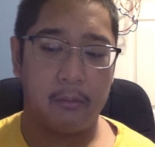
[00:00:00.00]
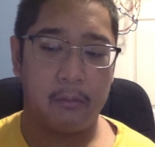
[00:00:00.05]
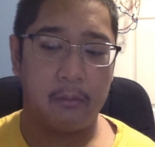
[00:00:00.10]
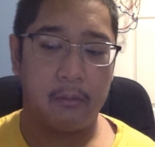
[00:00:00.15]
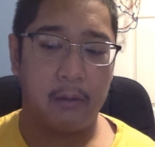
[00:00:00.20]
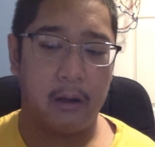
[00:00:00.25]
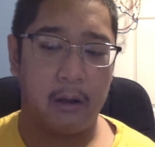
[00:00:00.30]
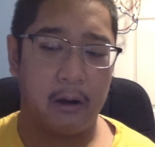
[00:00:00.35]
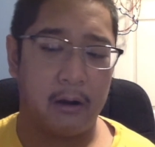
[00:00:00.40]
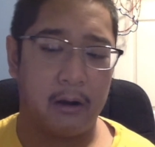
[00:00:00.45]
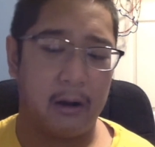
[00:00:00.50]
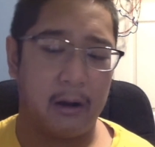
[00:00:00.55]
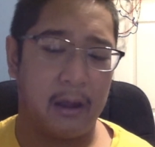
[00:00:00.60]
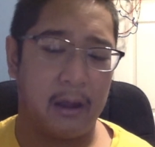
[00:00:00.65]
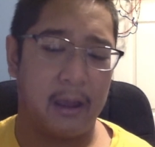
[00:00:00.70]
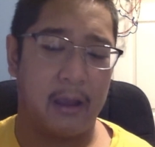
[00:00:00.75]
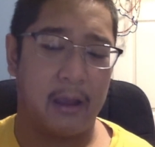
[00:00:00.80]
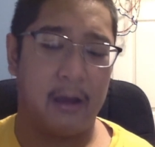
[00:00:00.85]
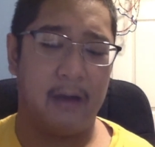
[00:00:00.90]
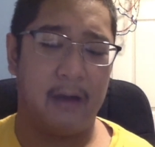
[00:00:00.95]

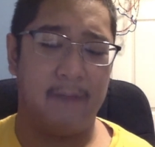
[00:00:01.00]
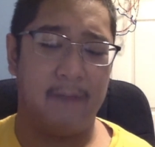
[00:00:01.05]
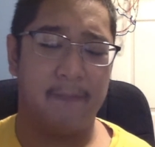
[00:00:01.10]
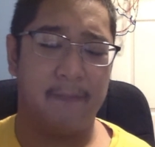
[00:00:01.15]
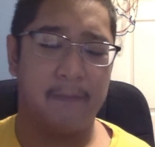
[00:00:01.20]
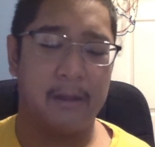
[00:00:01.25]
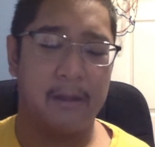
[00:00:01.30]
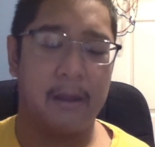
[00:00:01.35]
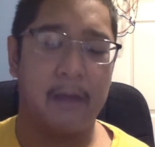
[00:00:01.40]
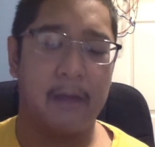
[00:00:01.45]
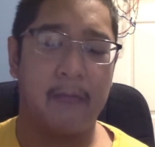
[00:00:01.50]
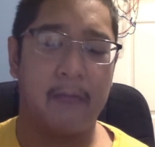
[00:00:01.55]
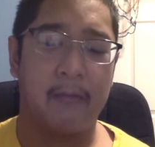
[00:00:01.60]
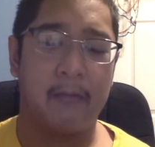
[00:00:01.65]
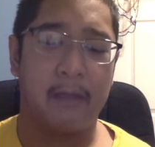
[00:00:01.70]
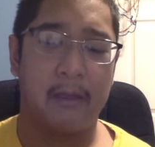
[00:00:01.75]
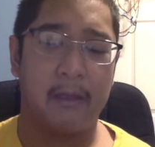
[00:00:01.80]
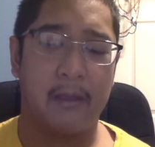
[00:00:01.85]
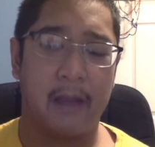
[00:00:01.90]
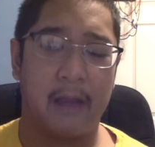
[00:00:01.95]
videos that
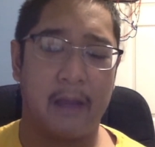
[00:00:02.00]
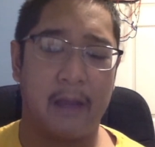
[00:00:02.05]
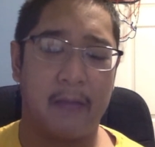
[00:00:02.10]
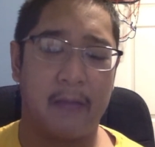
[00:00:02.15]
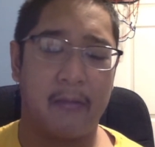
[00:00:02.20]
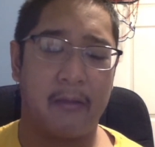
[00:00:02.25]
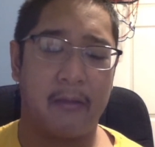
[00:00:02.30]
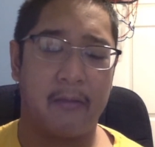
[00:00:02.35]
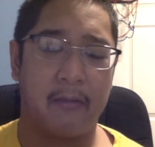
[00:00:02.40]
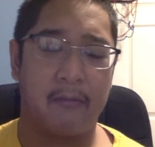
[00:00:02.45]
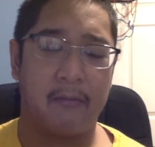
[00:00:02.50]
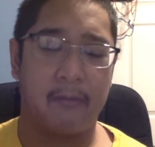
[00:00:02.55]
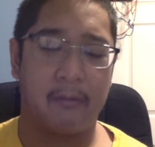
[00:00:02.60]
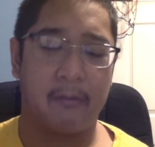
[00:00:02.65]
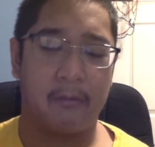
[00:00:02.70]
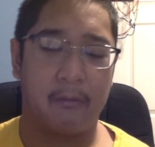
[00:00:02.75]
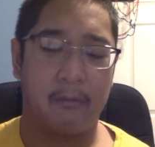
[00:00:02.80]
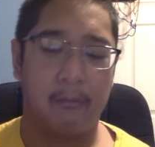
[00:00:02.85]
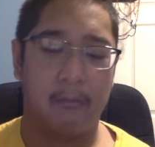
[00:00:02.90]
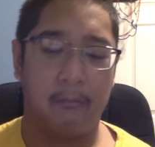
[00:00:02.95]
you guys can just
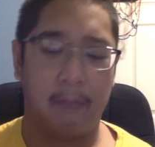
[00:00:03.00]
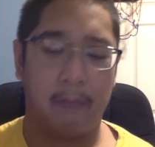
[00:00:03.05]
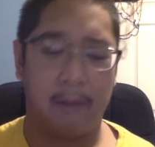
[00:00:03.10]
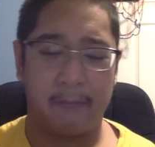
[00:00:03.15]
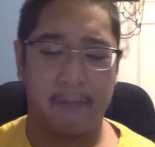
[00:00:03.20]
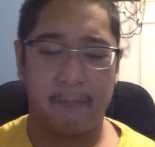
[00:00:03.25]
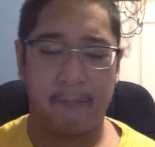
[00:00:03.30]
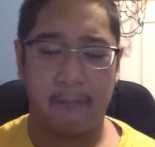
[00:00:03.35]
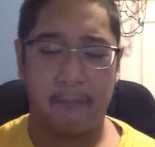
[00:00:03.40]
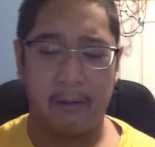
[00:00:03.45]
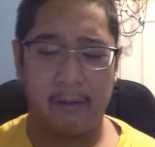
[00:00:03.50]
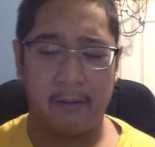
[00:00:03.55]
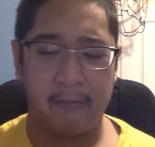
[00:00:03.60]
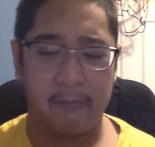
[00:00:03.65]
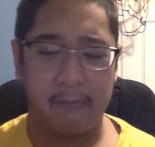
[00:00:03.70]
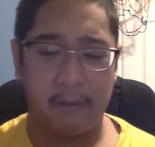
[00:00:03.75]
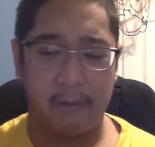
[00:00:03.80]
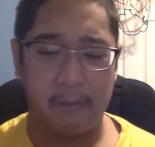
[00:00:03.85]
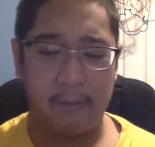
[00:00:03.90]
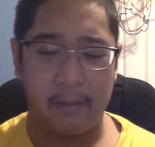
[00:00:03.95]
watch for
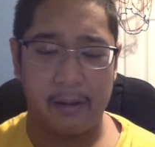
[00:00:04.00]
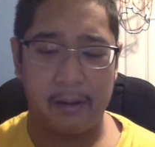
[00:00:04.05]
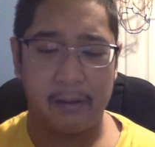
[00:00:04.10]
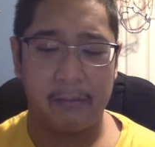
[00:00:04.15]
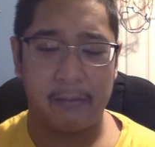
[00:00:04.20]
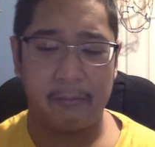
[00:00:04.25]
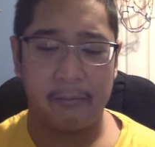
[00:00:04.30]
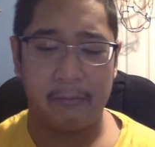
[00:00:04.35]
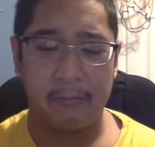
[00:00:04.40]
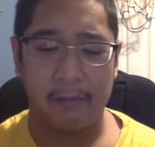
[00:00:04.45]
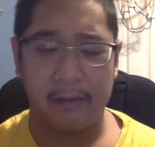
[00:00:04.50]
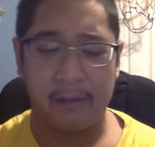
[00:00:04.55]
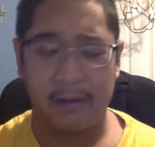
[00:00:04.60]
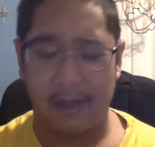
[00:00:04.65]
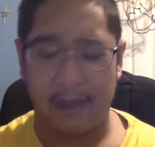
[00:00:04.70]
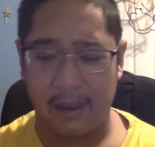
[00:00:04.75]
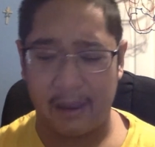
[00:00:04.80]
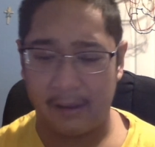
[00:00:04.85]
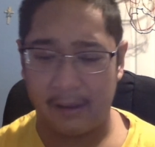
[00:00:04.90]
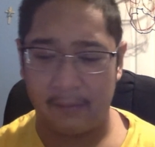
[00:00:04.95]
enjoyment, including
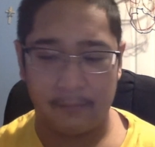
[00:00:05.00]
like